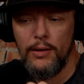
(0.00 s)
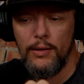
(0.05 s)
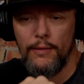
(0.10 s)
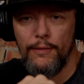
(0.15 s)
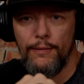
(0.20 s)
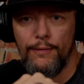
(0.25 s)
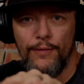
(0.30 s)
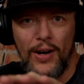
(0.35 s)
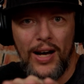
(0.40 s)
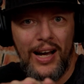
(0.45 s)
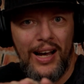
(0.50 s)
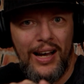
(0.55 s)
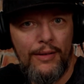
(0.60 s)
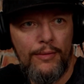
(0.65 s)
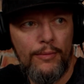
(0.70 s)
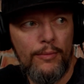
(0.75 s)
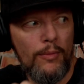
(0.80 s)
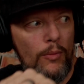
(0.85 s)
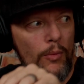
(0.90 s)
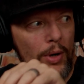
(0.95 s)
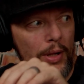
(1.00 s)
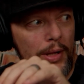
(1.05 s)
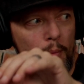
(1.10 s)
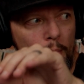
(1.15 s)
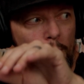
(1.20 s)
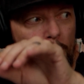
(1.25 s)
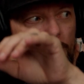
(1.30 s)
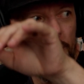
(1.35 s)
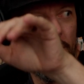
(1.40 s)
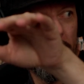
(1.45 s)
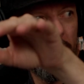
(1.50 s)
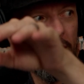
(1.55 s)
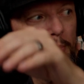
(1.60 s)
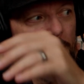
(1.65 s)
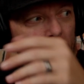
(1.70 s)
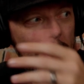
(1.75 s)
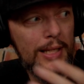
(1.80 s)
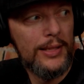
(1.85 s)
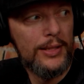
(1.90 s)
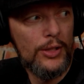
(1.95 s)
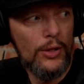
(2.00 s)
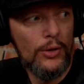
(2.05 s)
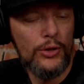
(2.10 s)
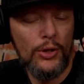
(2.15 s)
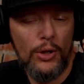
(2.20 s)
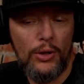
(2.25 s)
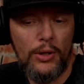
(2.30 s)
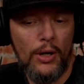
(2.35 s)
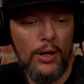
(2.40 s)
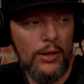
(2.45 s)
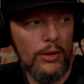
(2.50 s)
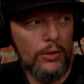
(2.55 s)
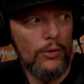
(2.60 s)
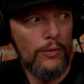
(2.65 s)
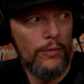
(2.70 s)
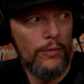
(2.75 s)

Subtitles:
5, one that moves at 10, because those are nautical